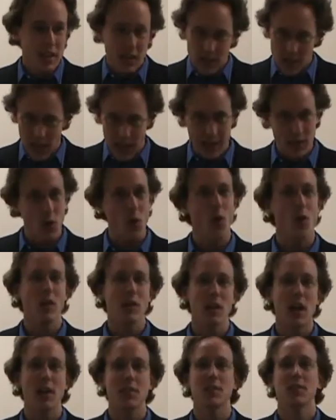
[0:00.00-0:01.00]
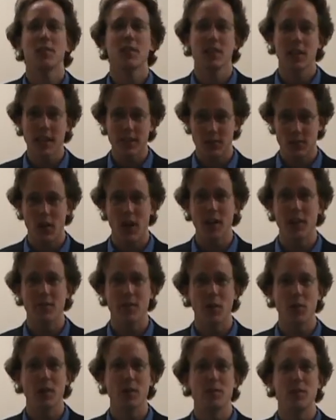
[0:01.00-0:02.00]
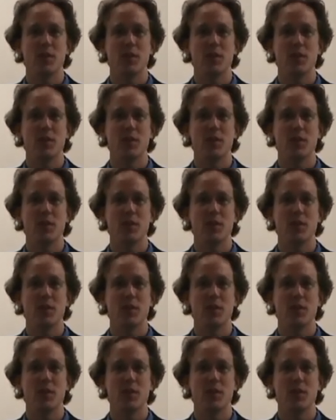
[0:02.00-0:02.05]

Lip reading: like all other electronic voting